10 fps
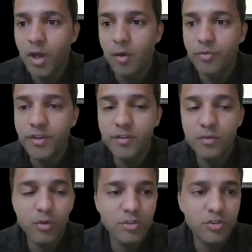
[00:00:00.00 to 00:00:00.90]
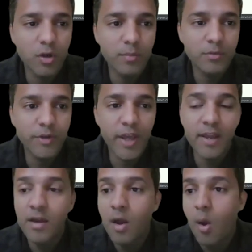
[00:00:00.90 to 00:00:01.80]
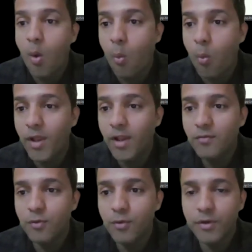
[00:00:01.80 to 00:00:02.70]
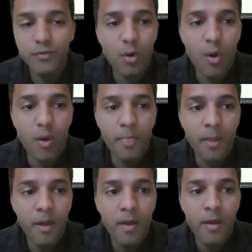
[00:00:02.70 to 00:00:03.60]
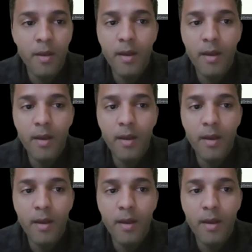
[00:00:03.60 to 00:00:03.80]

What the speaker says: Now, this workshop today will focus on